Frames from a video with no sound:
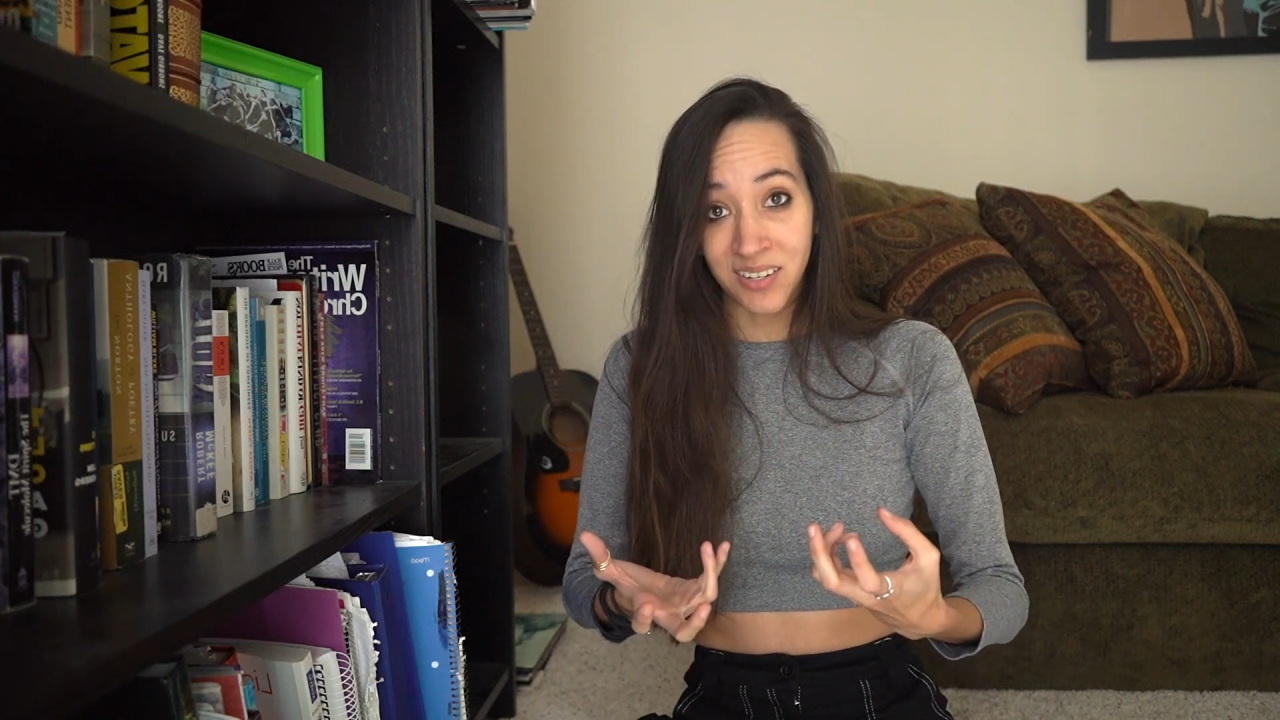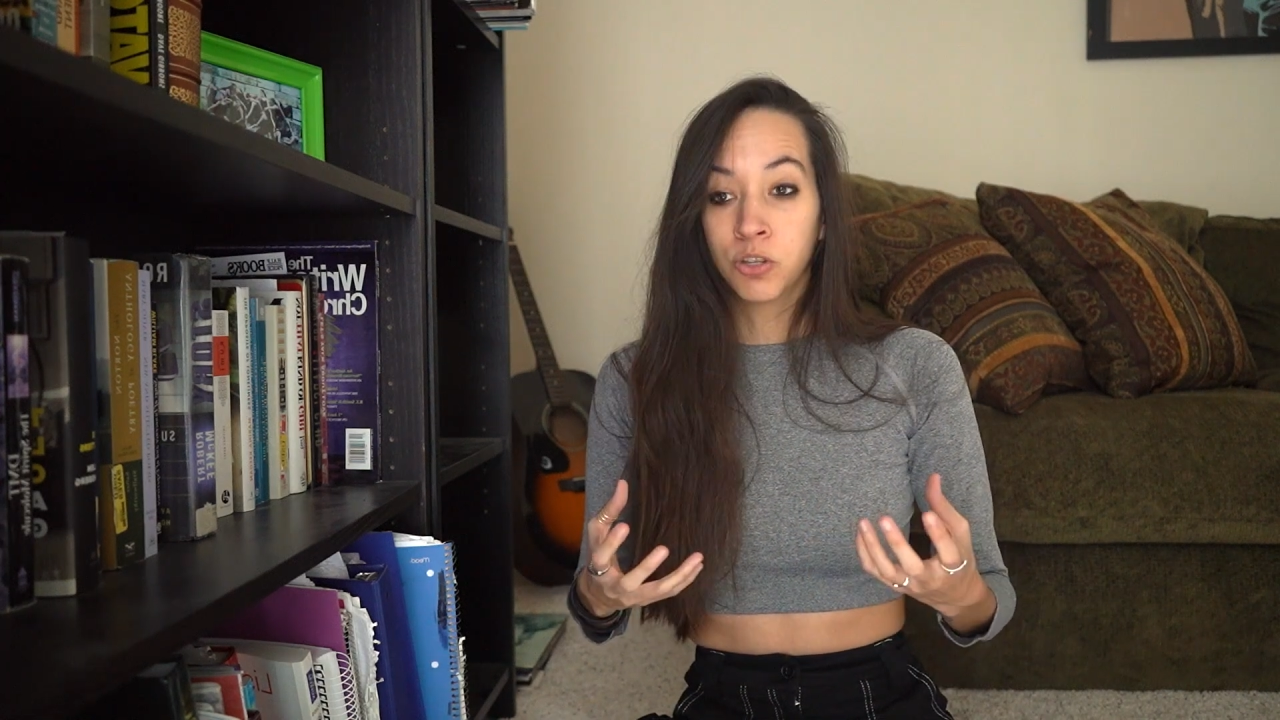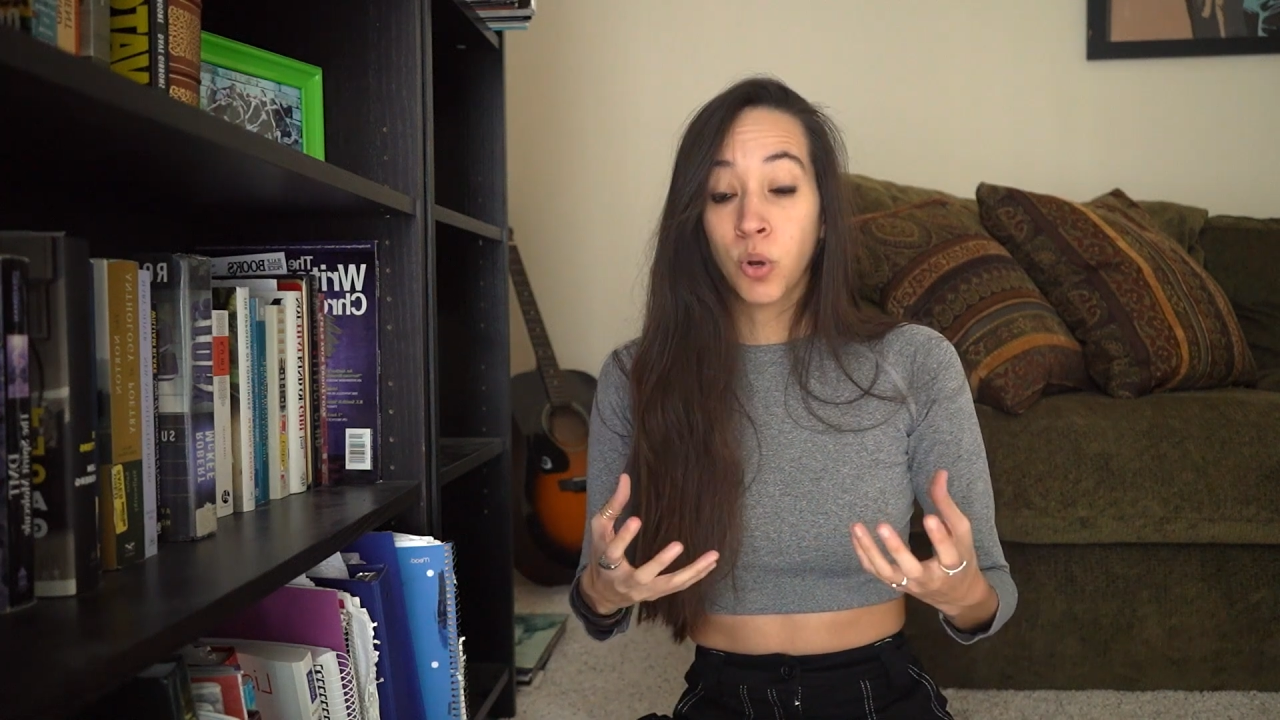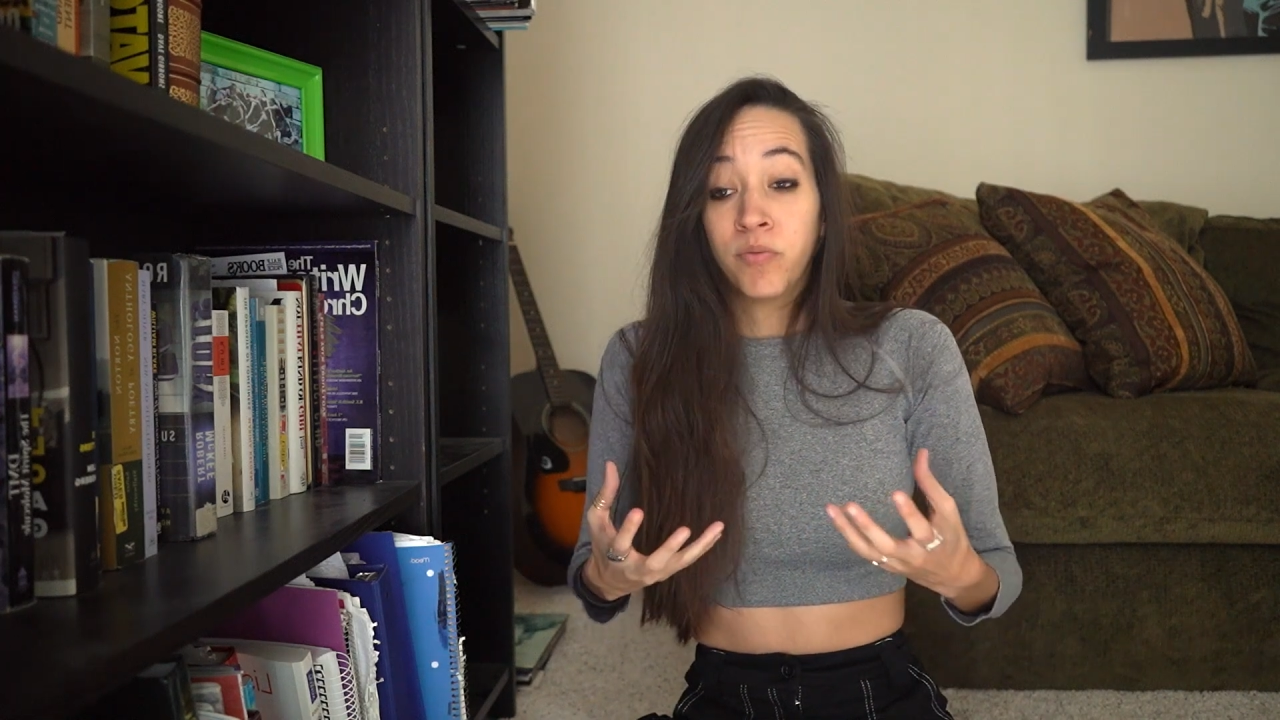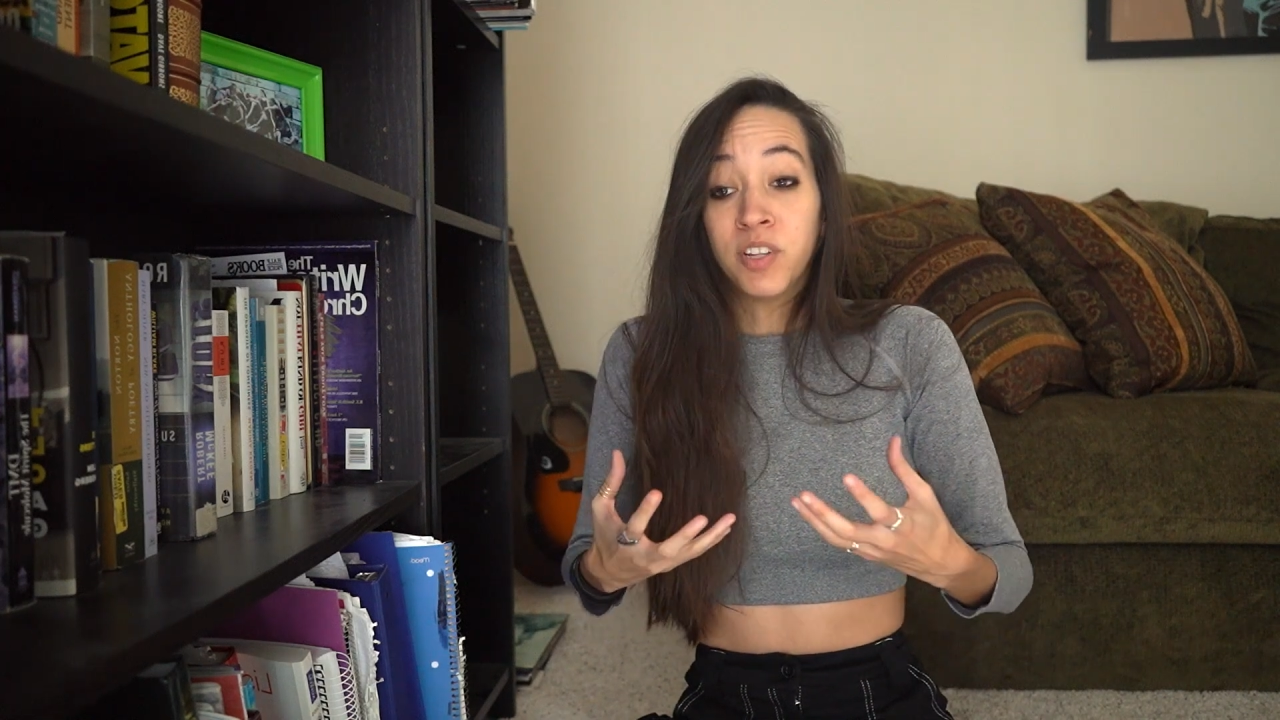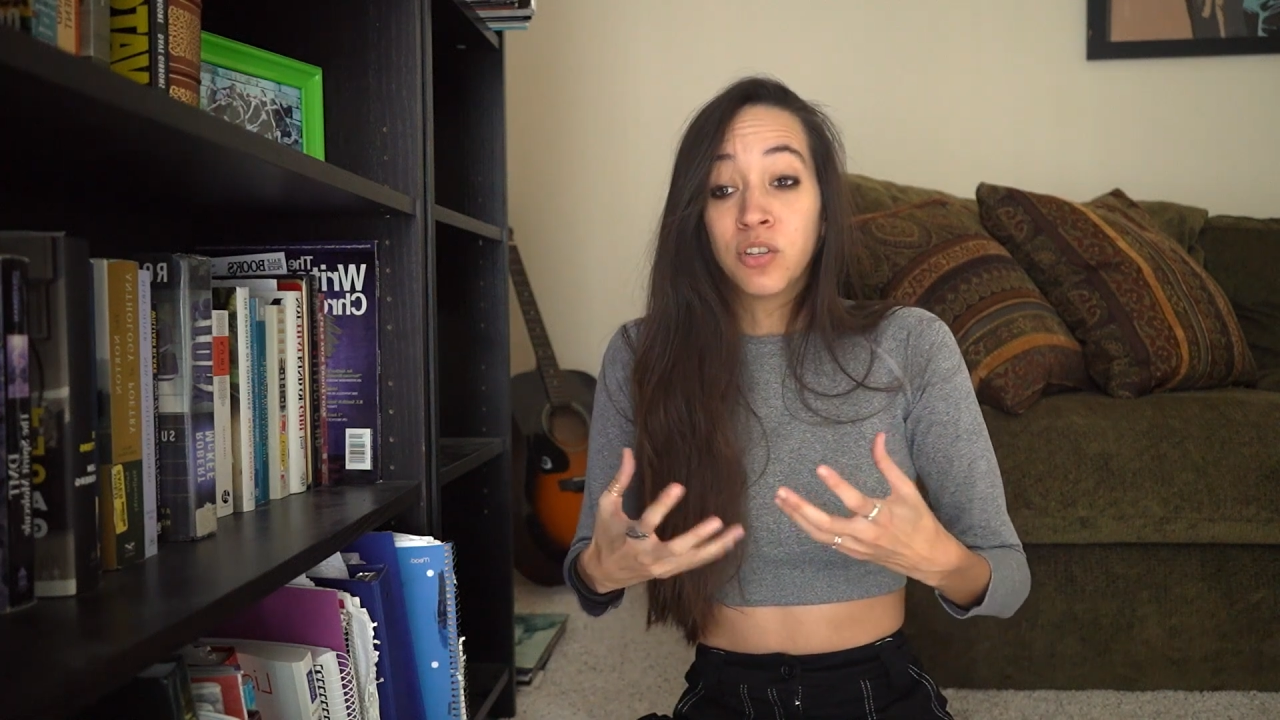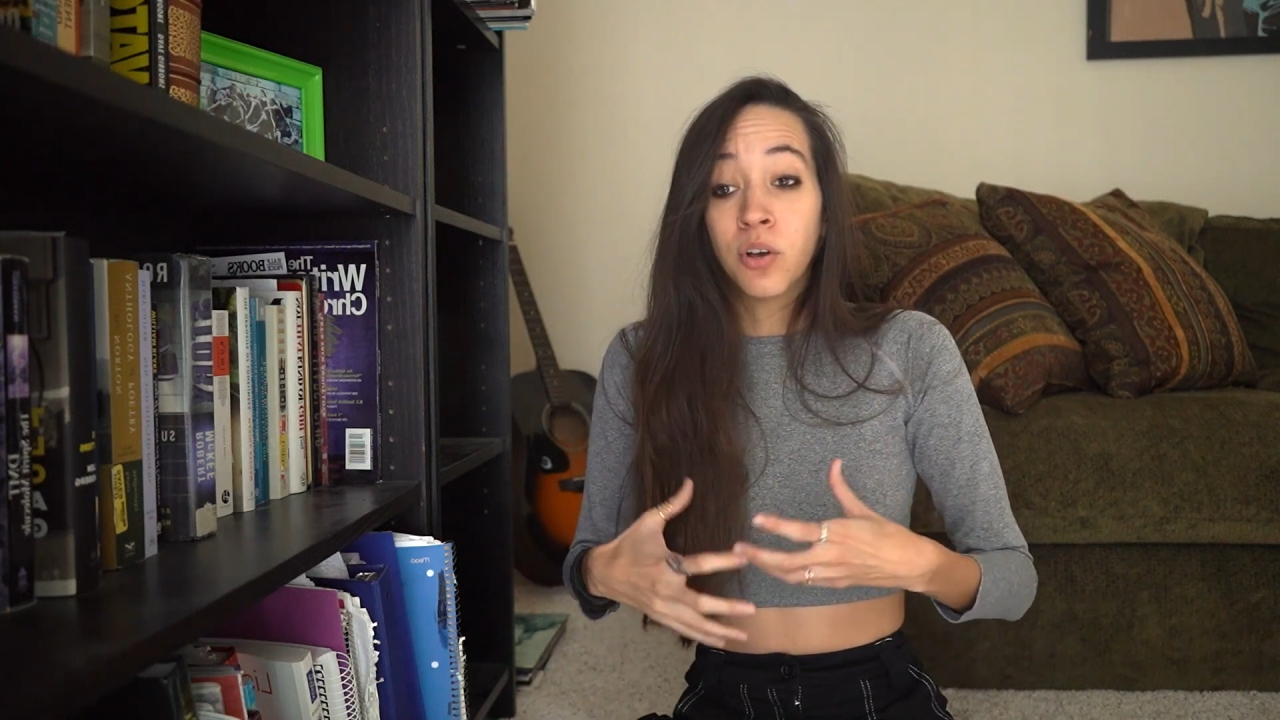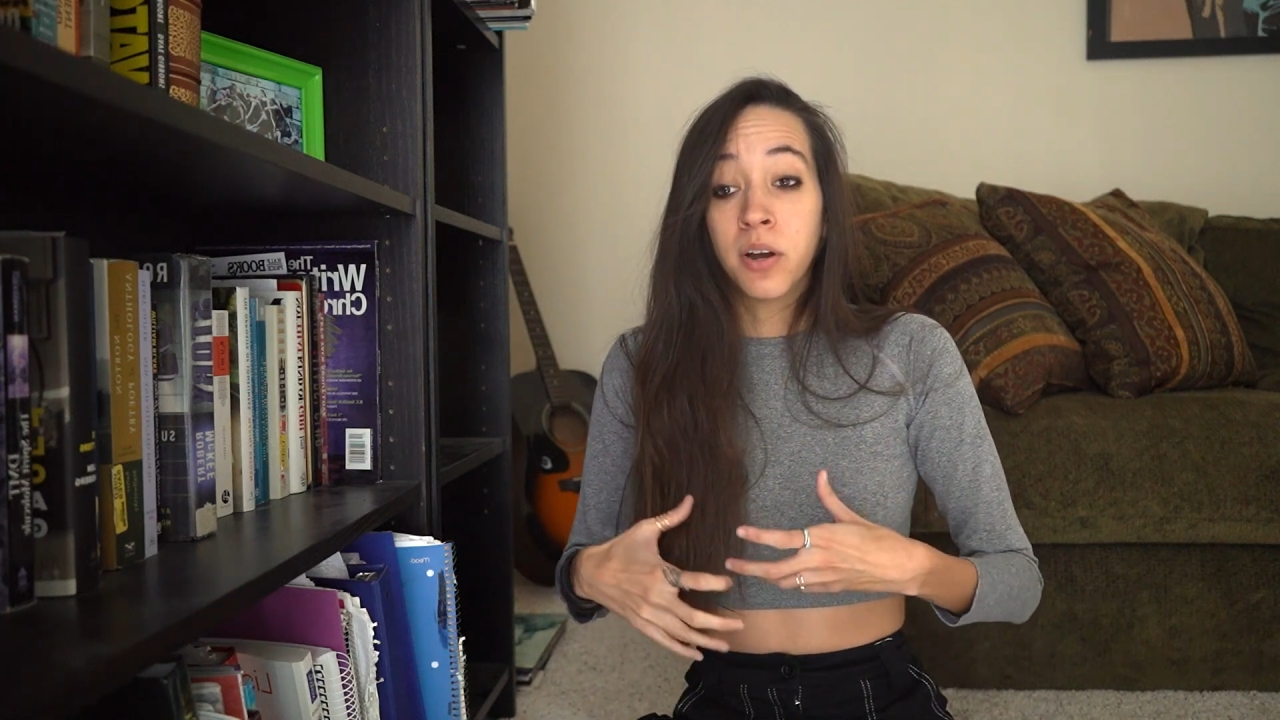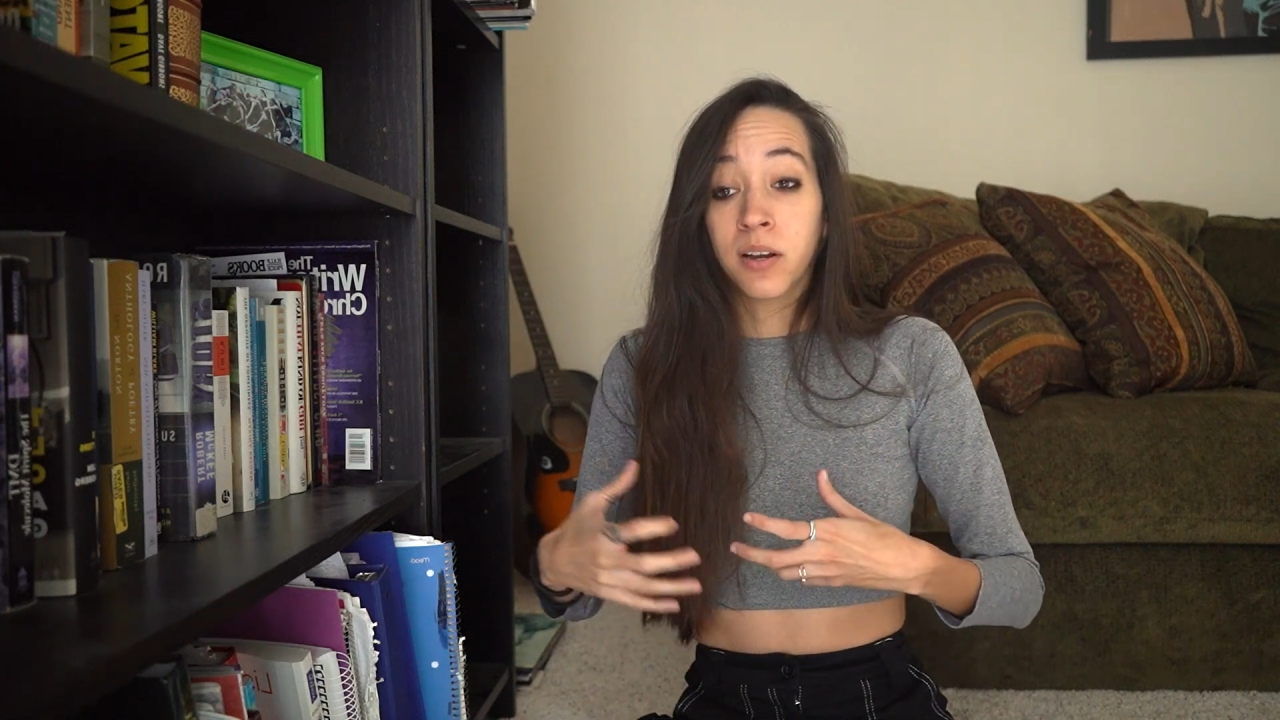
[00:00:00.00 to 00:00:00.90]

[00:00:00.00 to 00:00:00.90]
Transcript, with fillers: So if it's good,